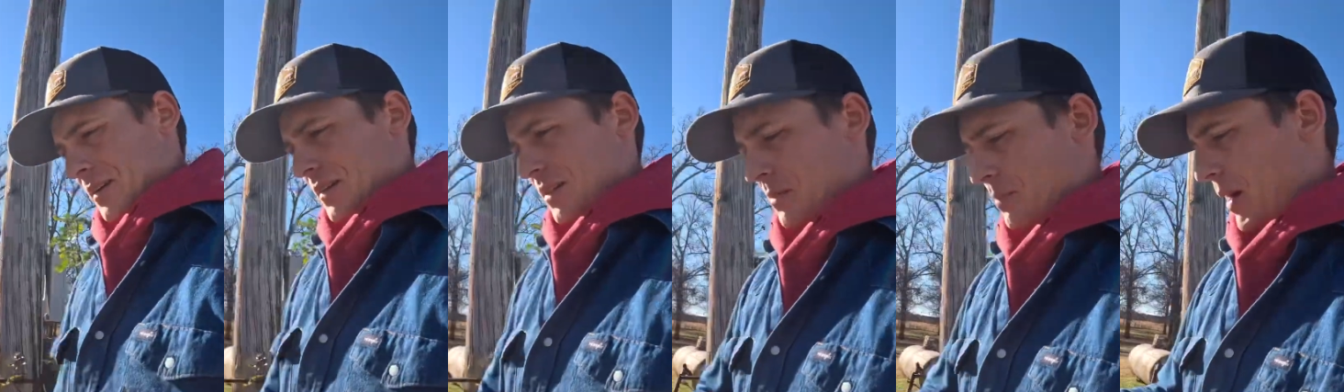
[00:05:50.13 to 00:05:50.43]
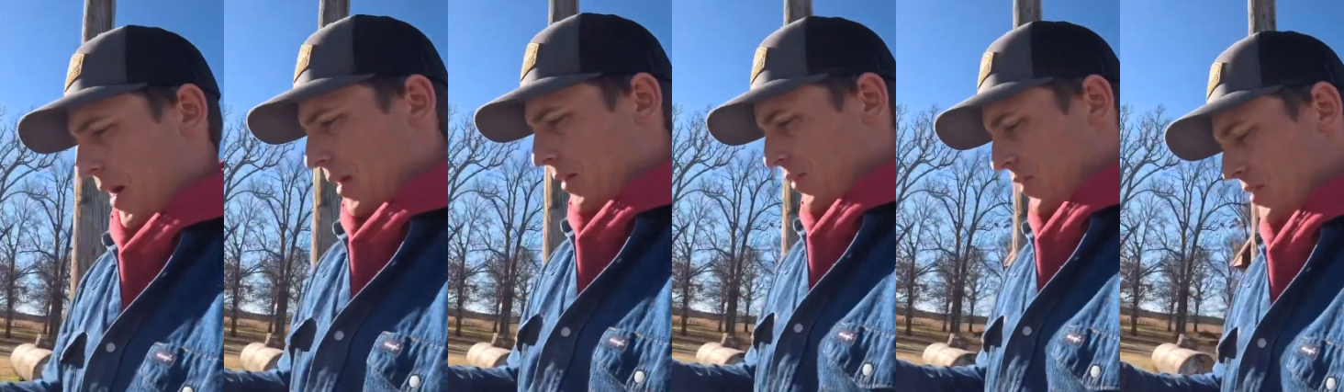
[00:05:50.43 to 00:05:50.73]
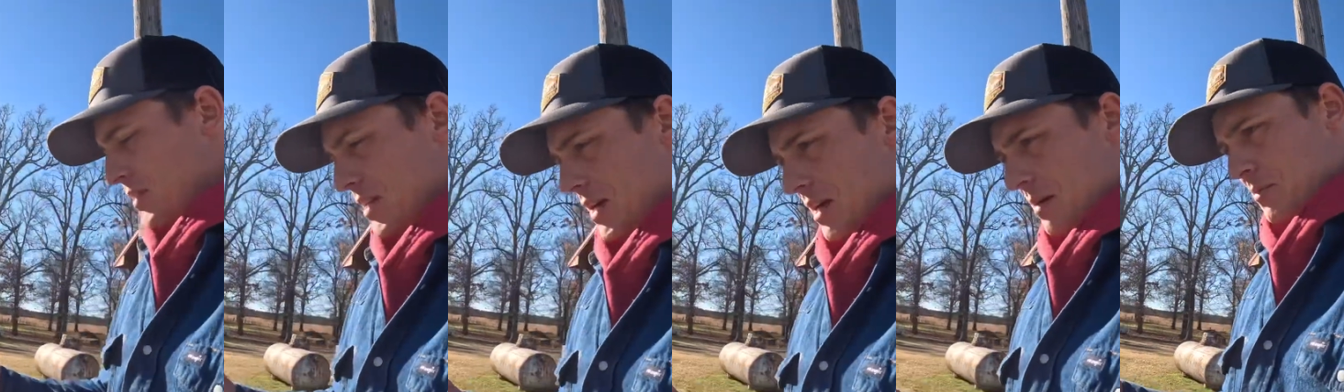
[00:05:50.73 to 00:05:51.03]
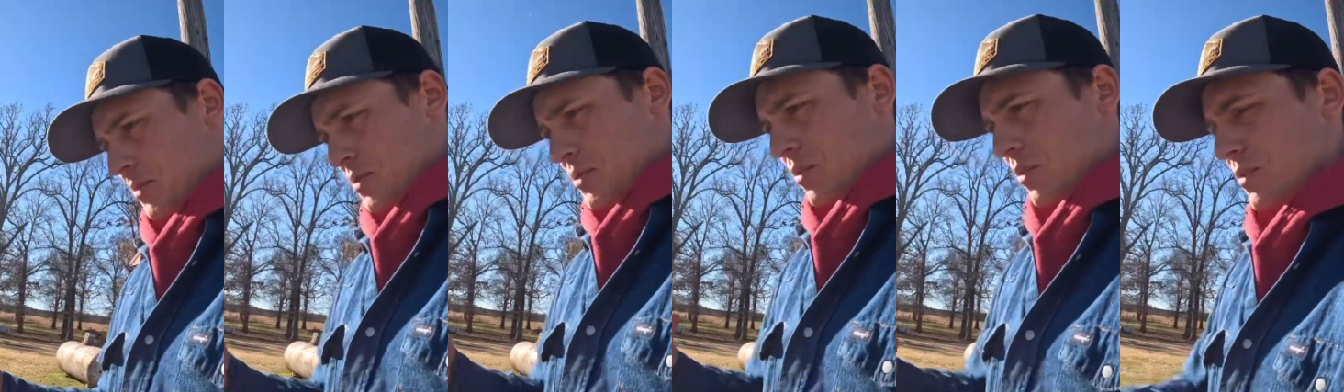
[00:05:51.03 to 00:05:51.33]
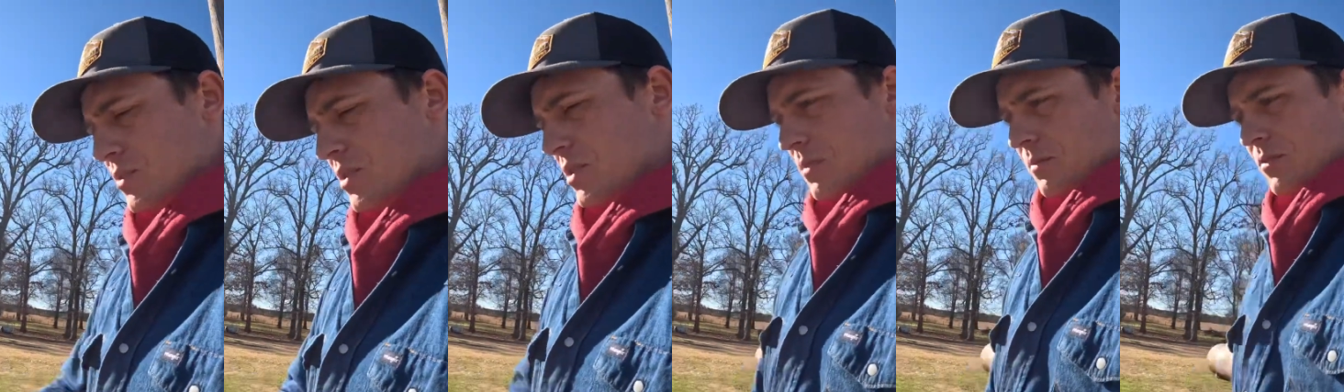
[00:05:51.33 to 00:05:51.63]
the batteries time to
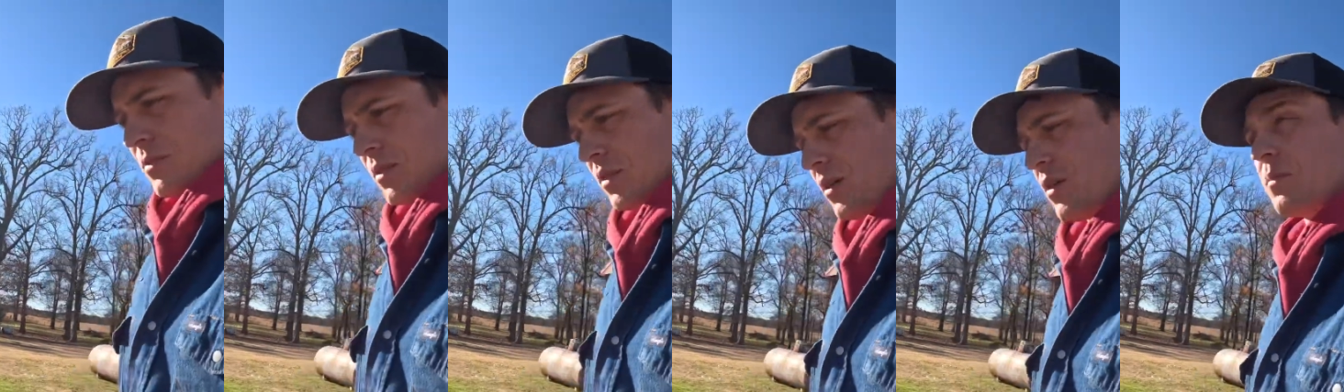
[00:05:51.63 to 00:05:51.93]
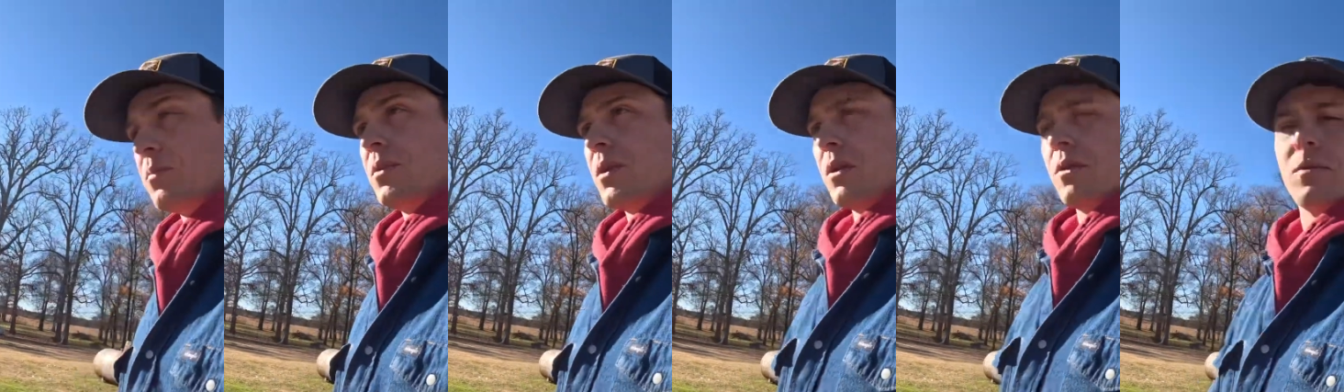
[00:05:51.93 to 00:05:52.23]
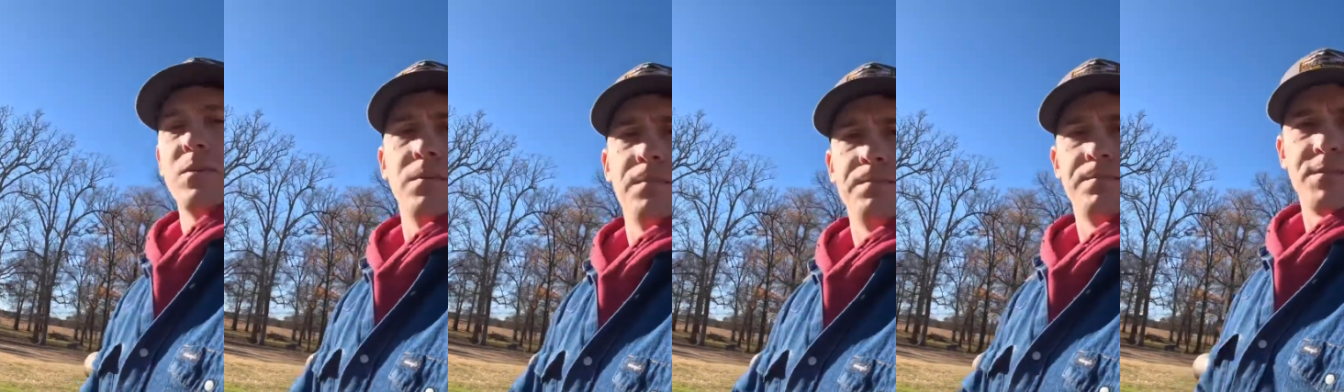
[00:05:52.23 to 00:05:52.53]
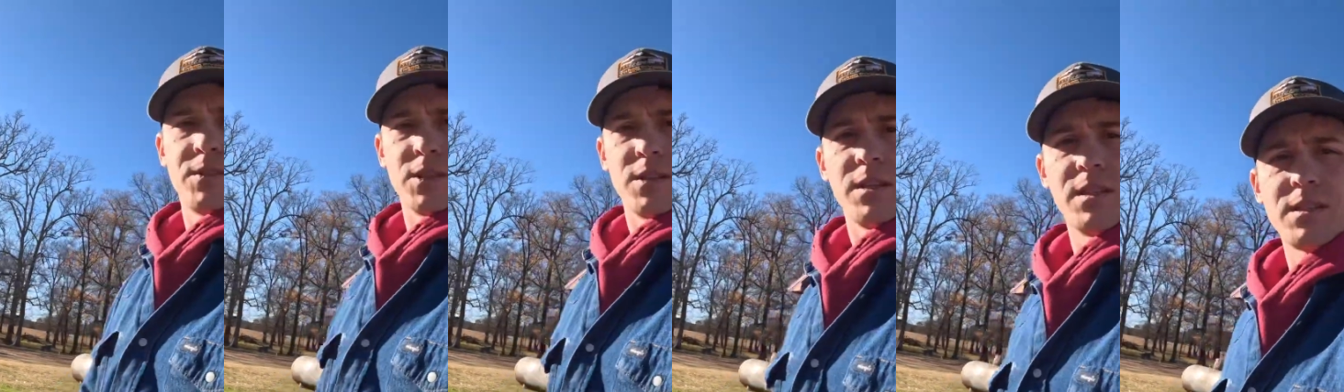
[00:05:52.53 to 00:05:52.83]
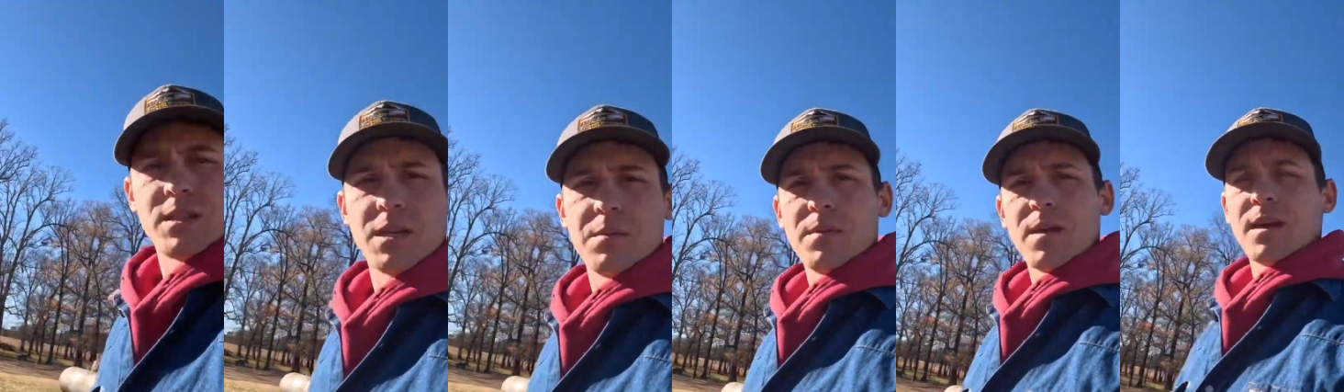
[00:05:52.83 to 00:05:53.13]
charge up for the GoPro. So
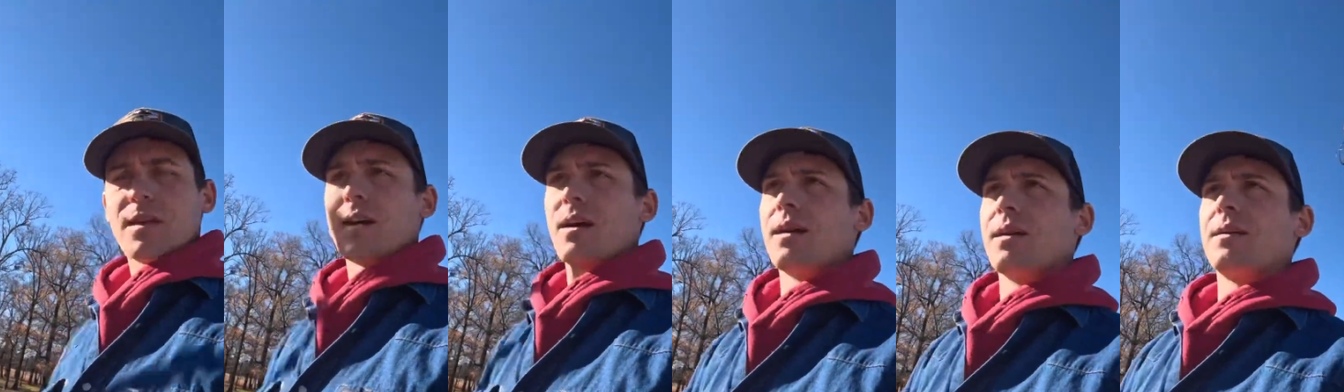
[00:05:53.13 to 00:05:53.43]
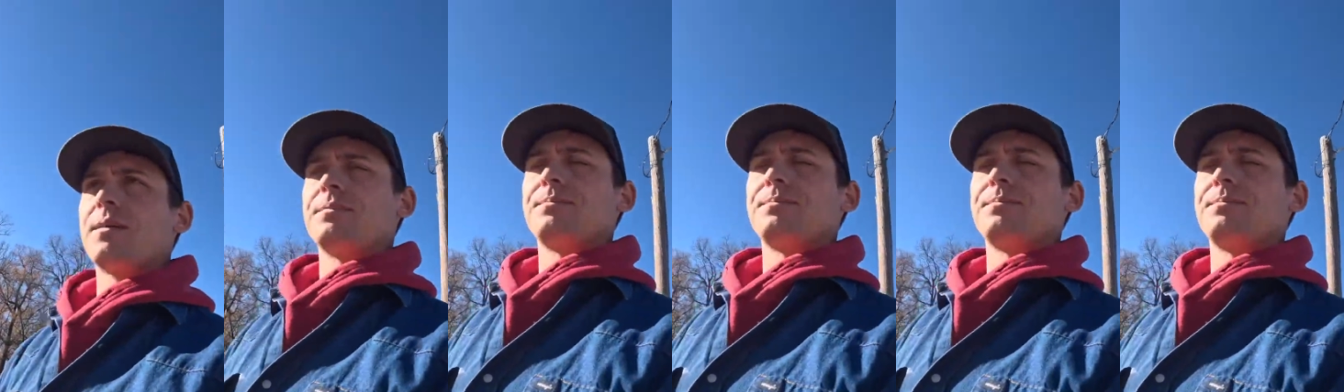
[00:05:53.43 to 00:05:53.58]
let's get back at it.